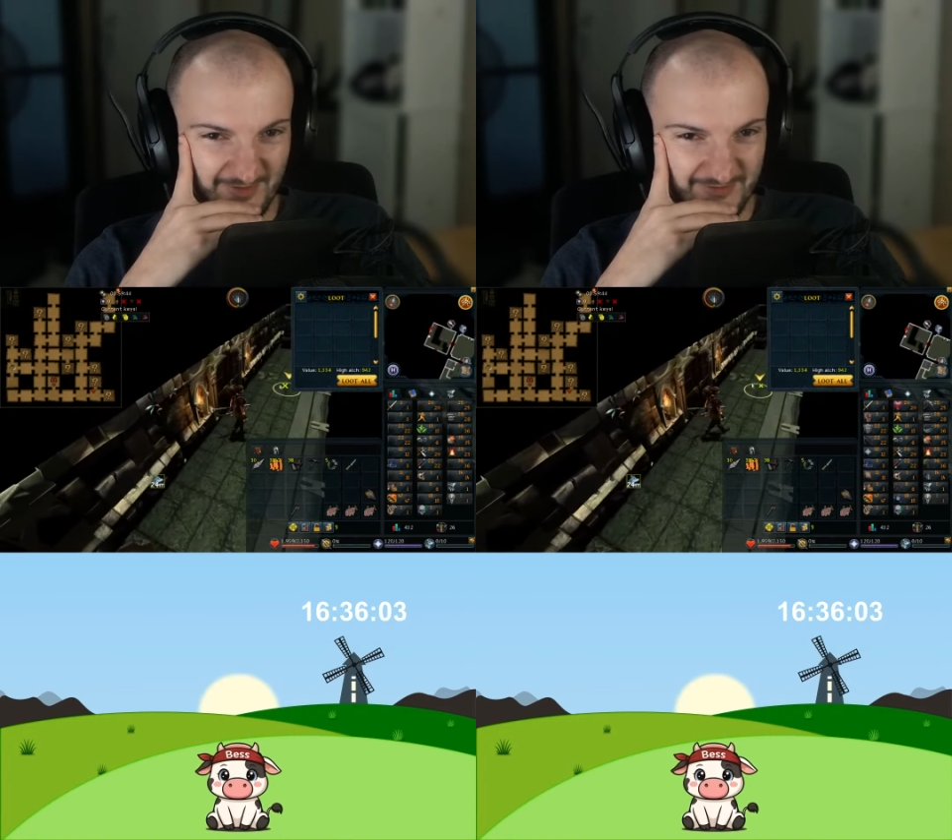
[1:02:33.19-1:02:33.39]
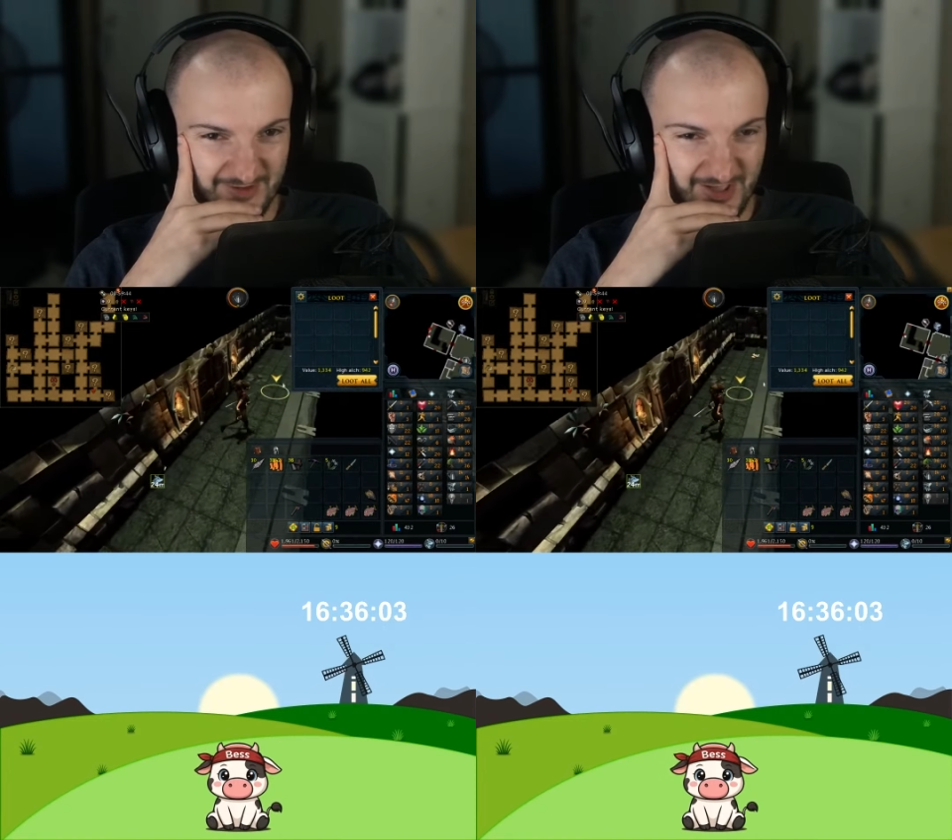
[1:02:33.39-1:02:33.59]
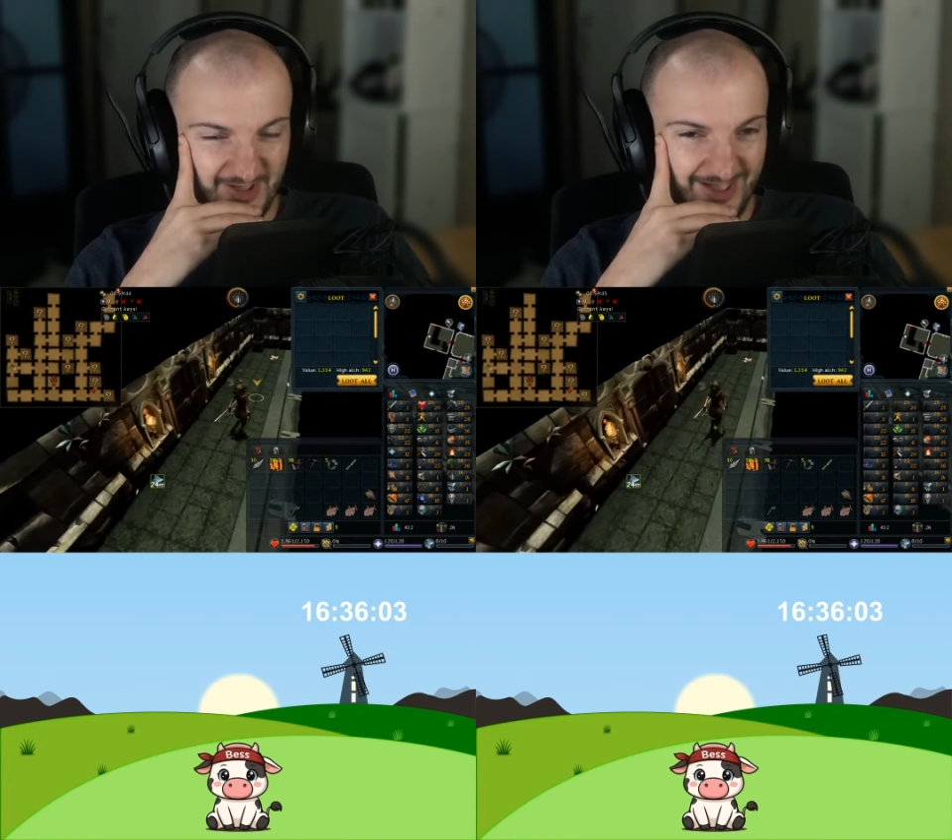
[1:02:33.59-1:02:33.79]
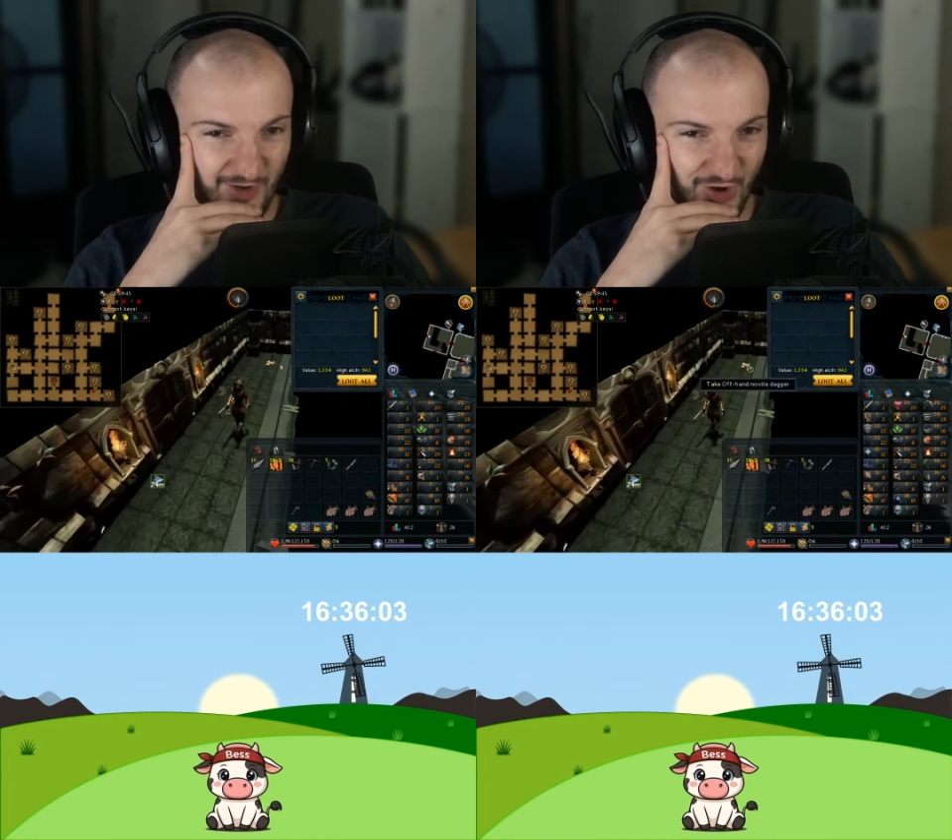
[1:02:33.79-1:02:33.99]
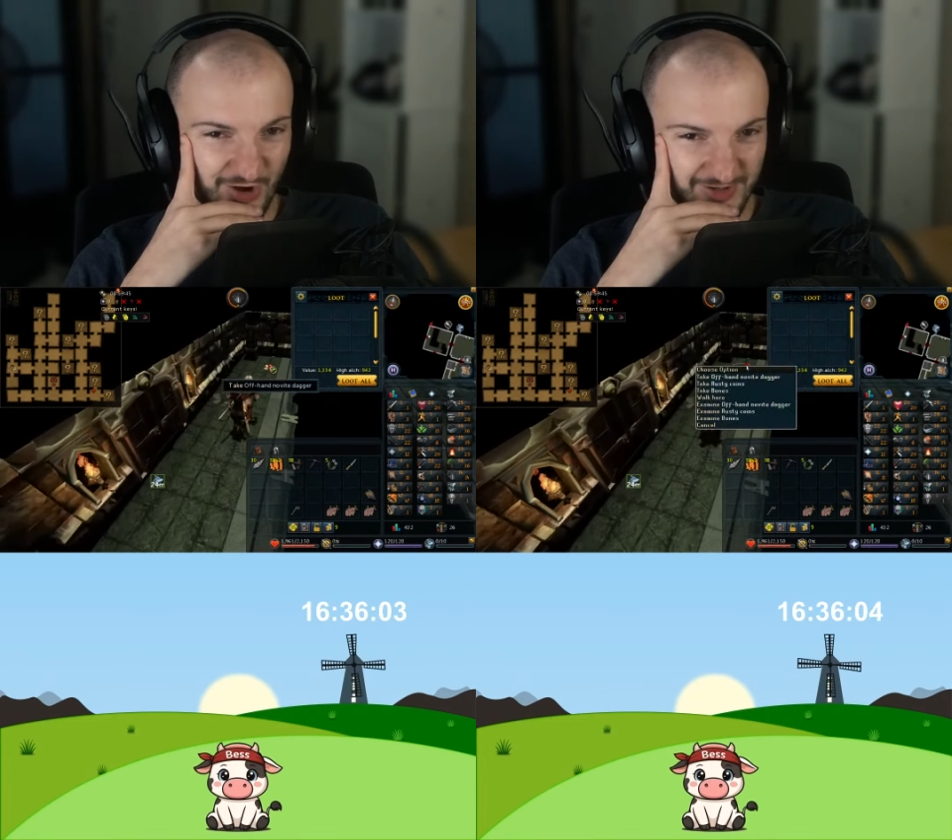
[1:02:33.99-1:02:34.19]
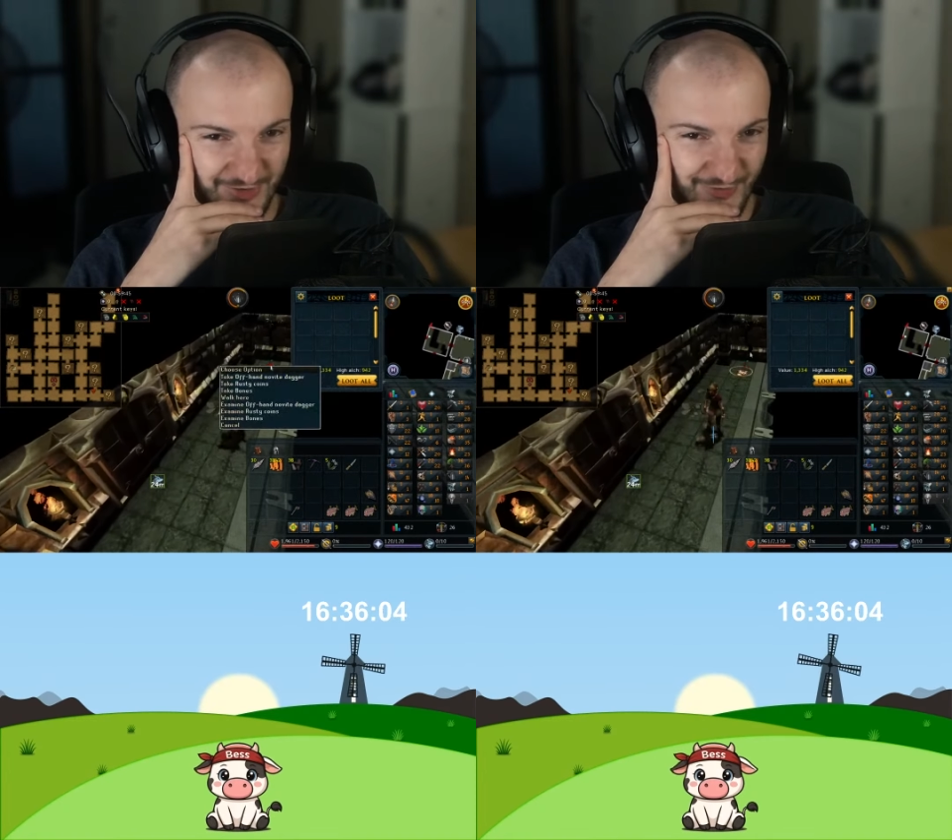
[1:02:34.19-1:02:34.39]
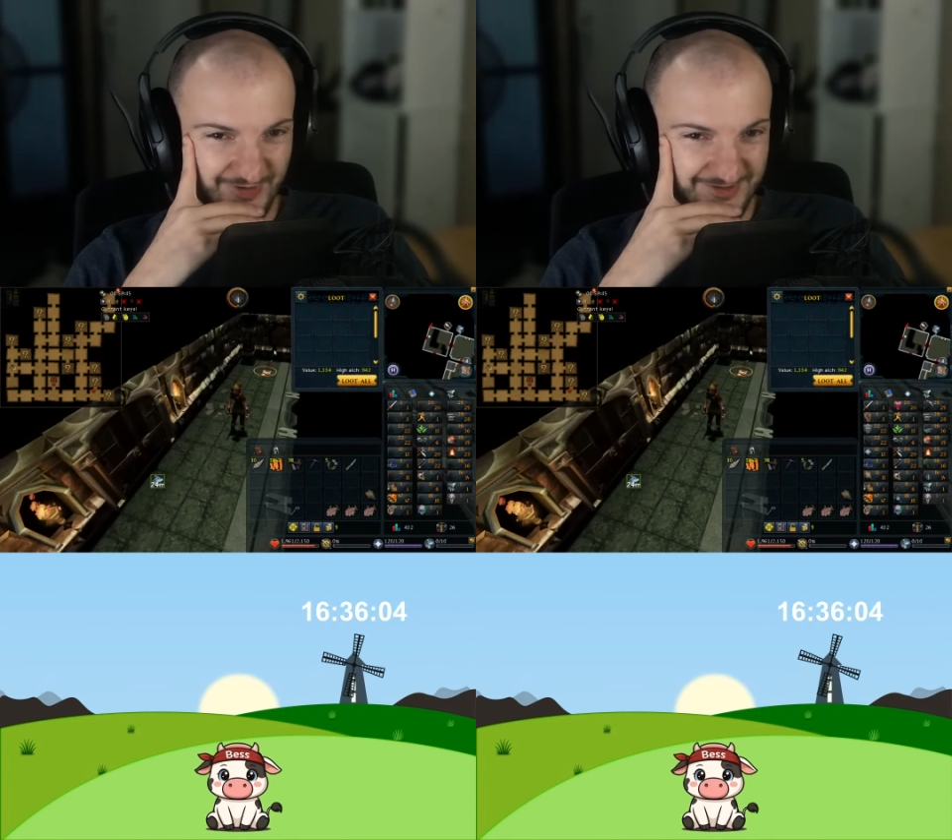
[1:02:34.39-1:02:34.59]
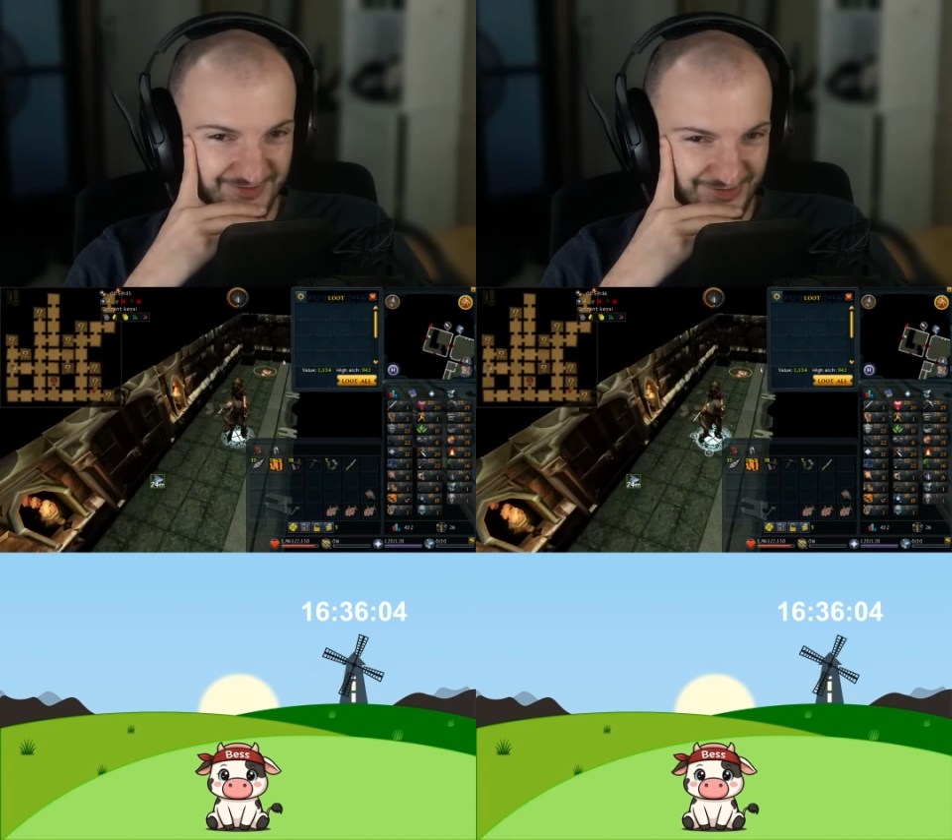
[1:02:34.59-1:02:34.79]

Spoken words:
fight them. That's okay.